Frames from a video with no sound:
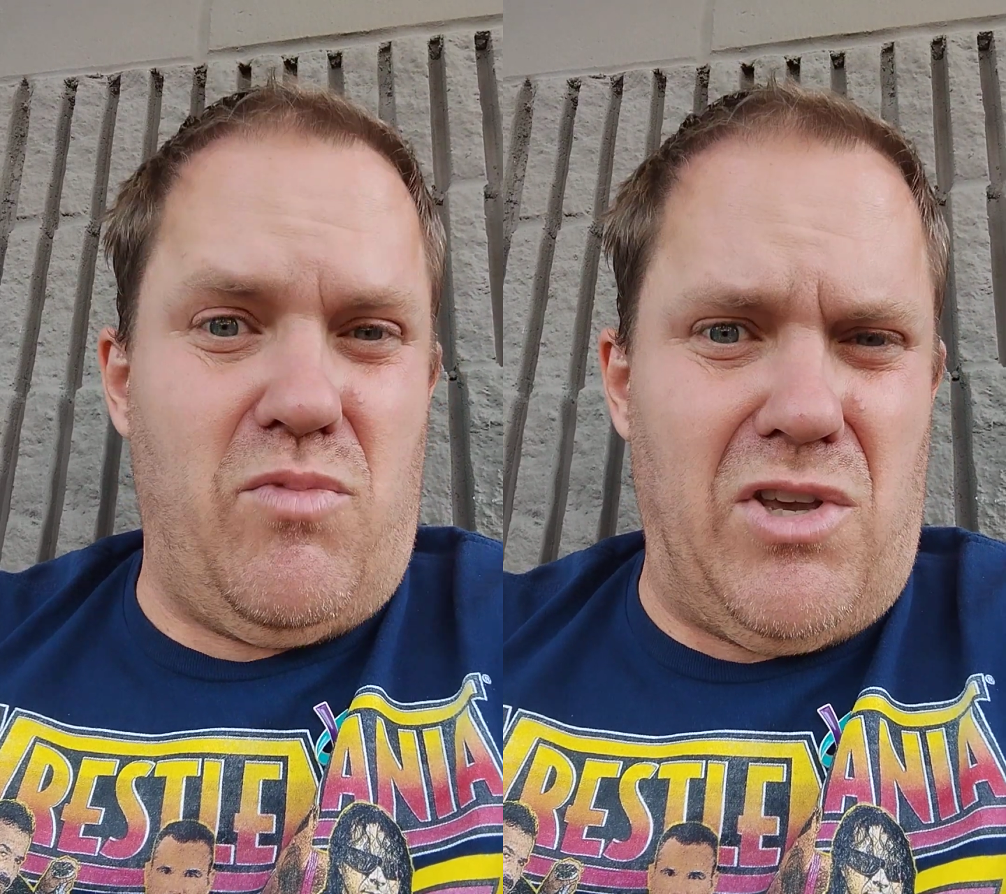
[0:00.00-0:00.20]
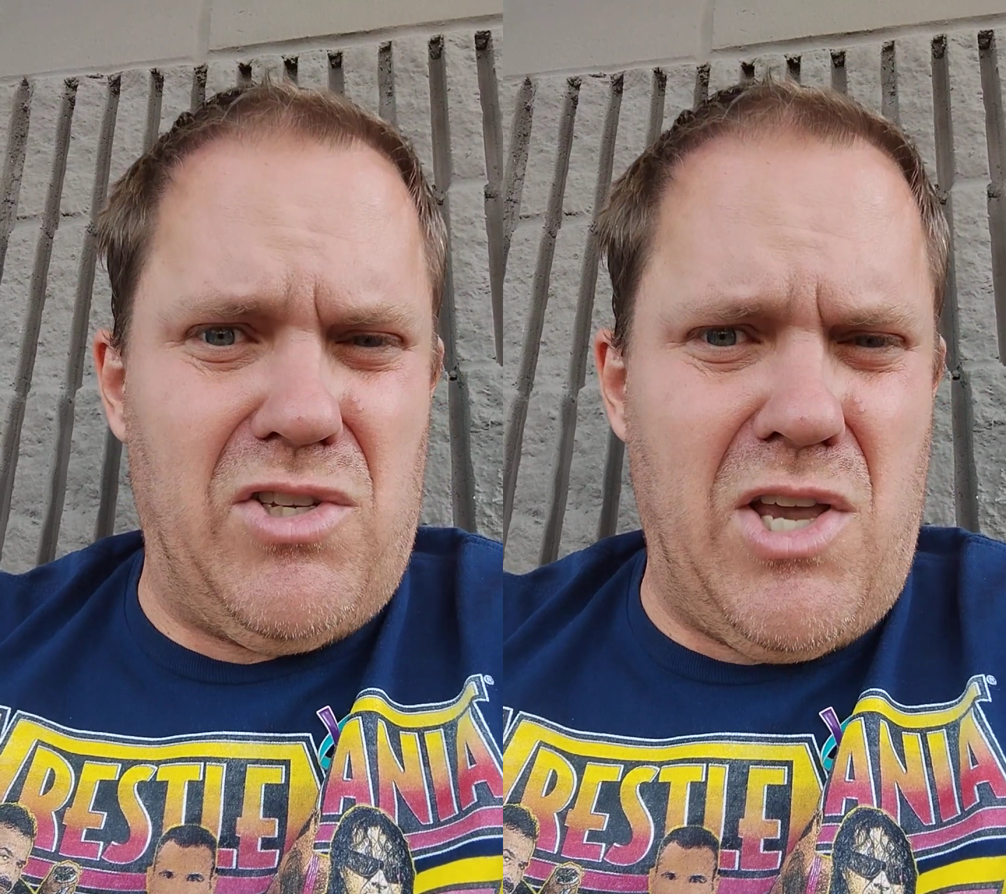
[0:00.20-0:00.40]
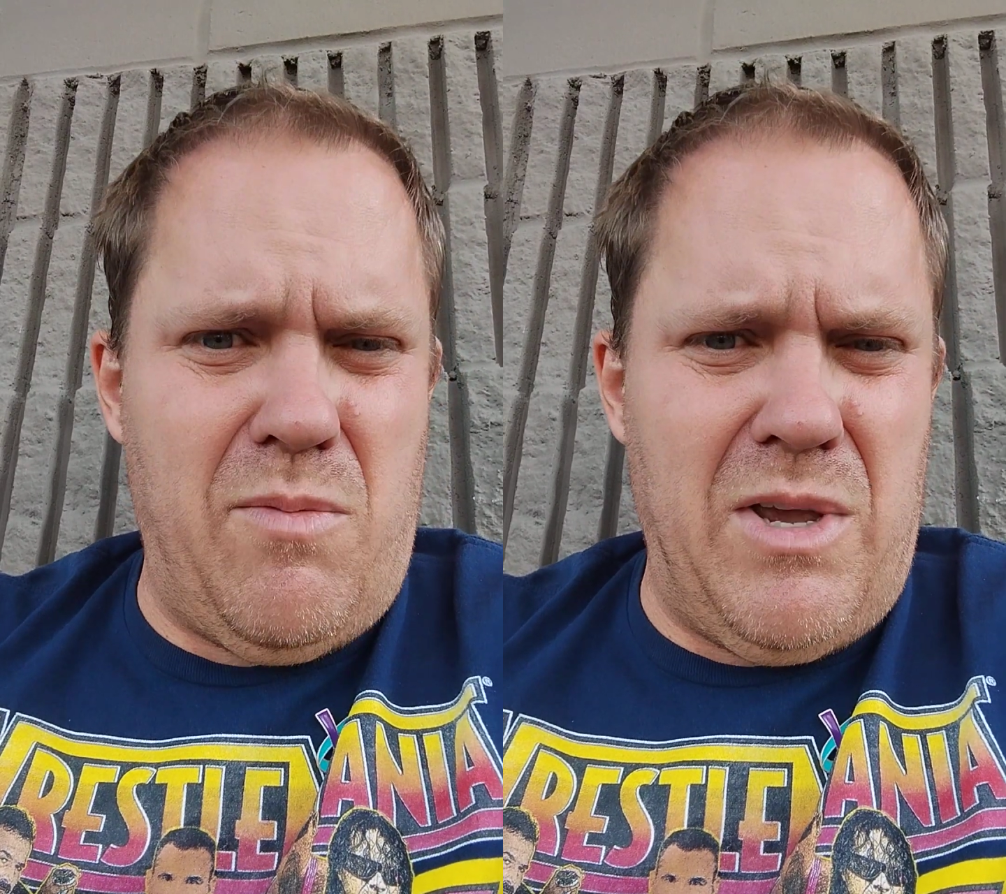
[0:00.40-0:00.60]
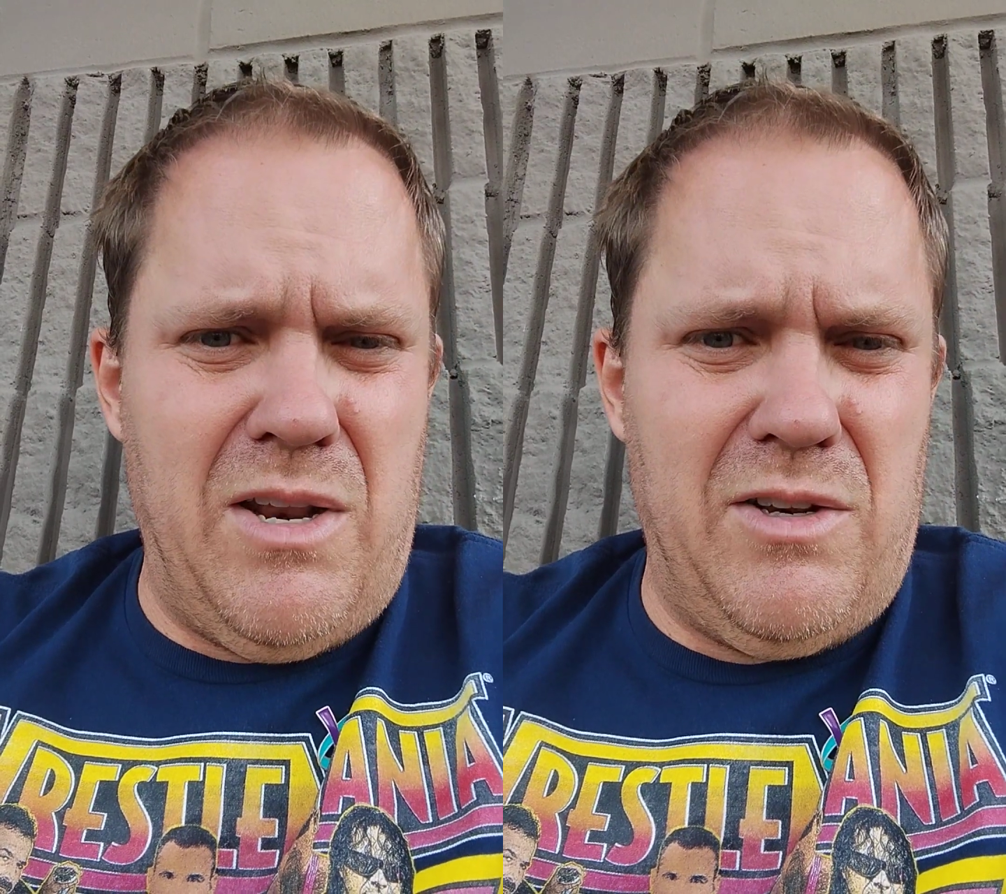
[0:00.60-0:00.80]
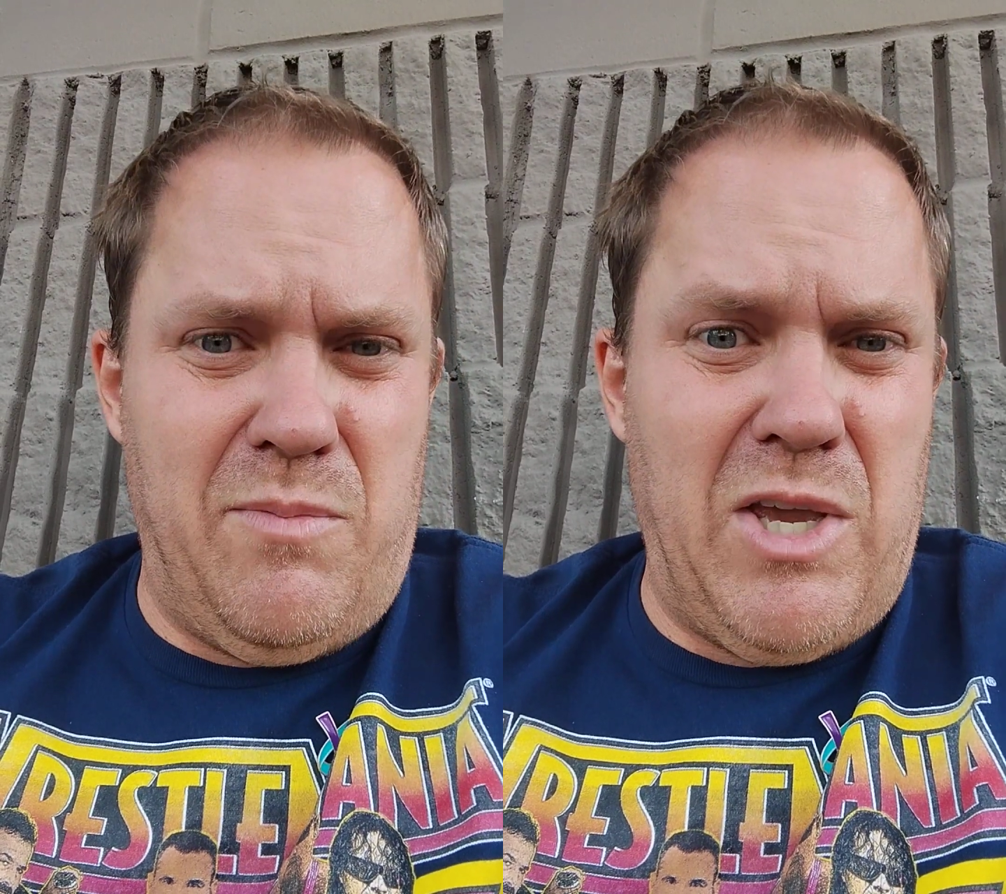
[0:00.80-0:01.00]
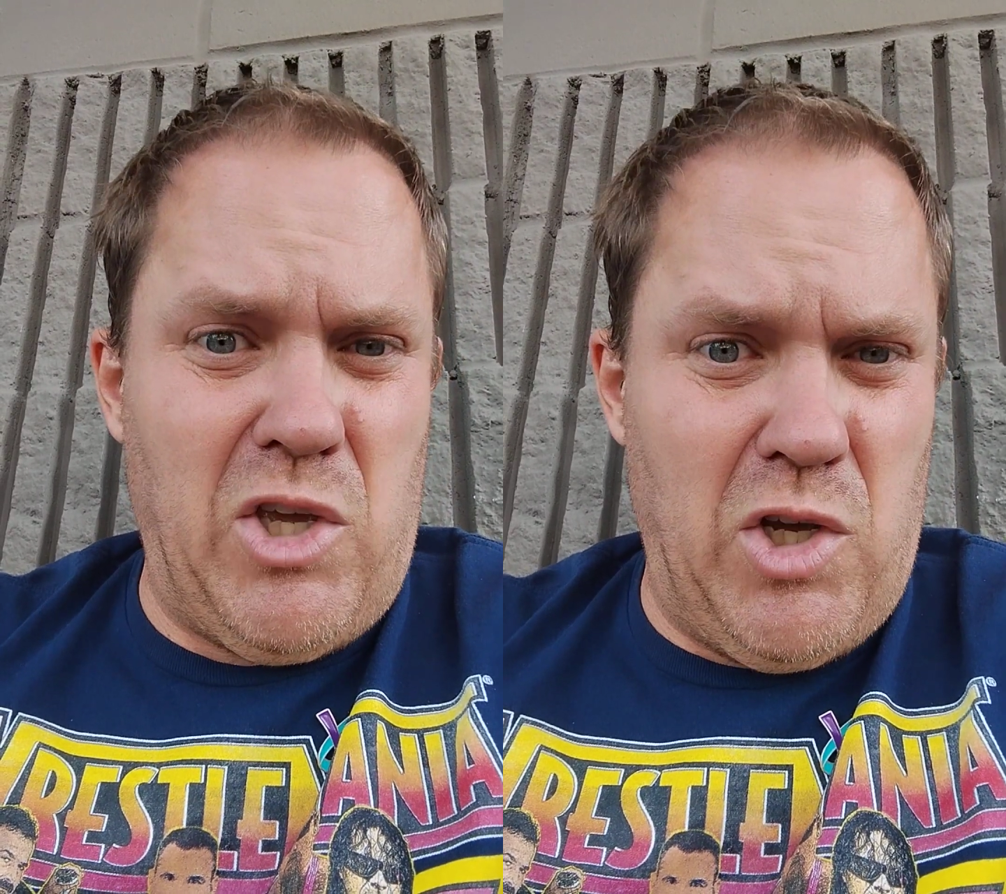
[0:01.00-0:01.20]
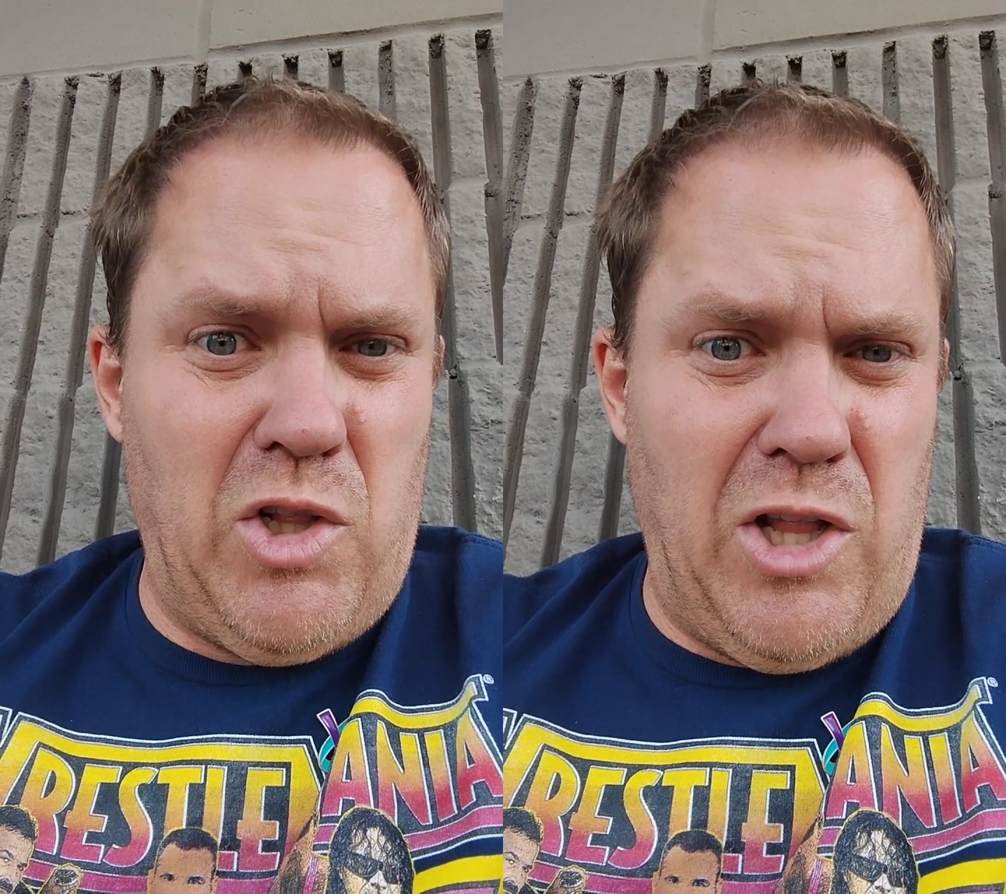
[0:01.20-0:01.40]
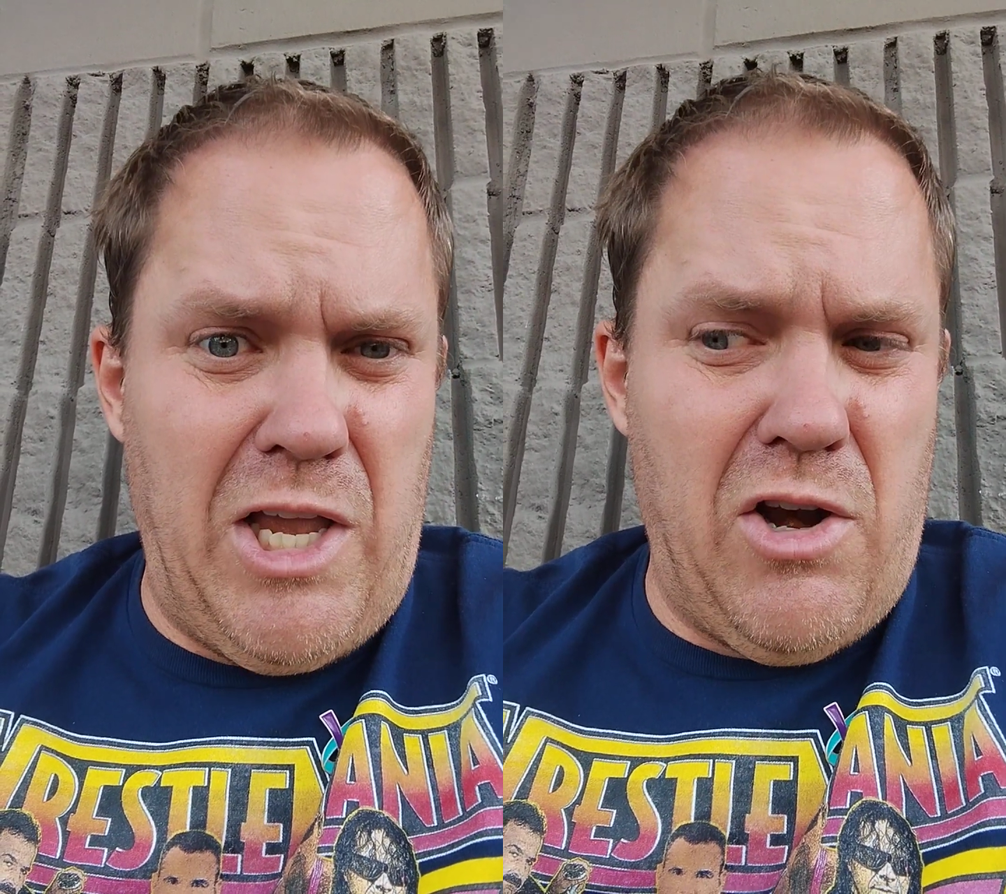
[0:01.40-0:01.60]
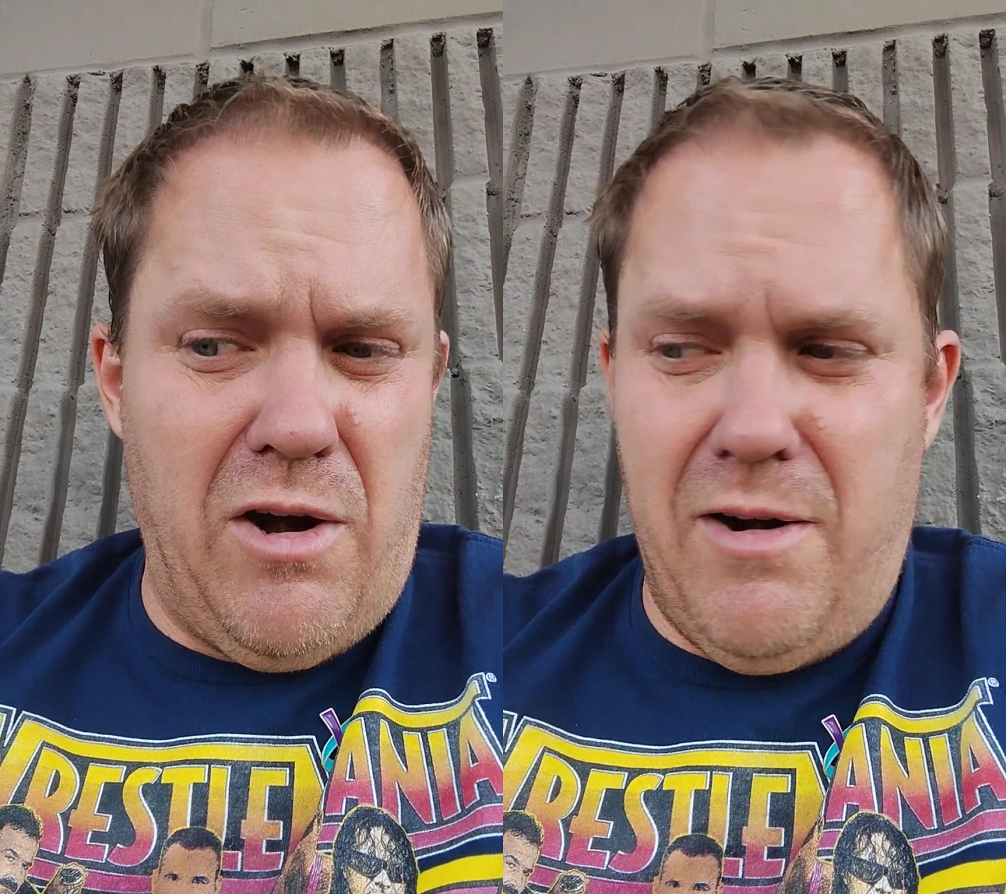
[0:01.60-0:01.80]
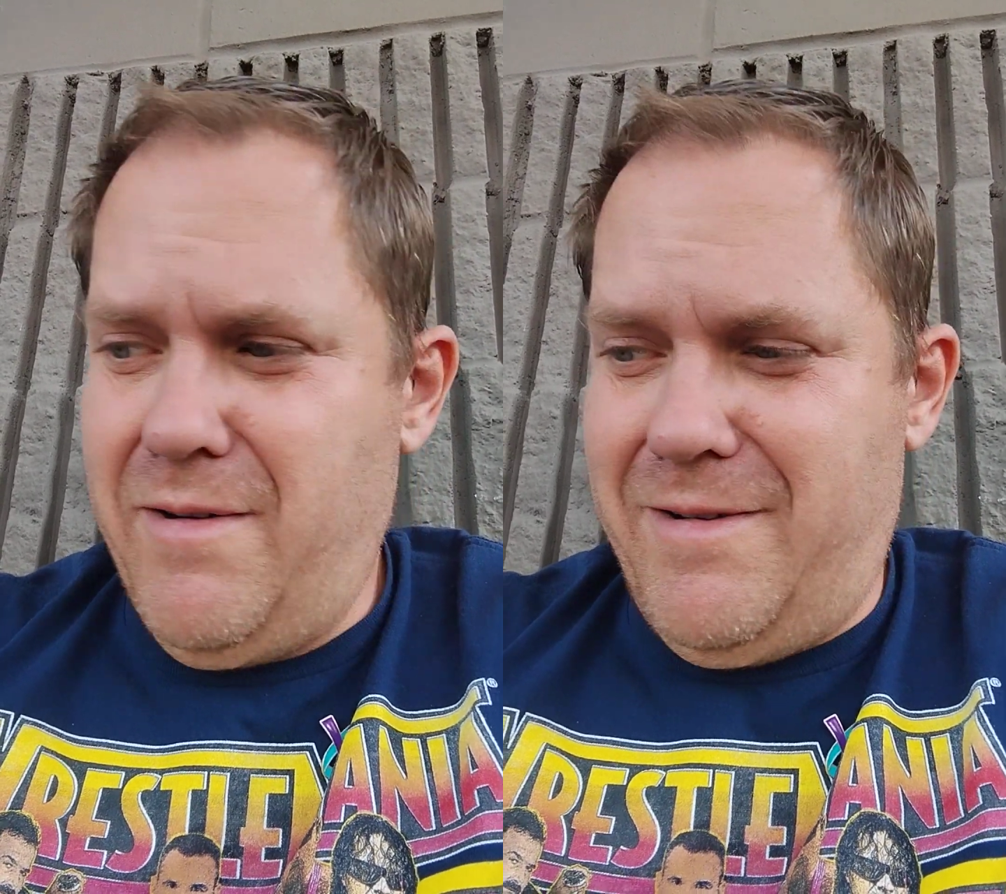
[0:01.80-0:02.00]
please help me to be a good leader,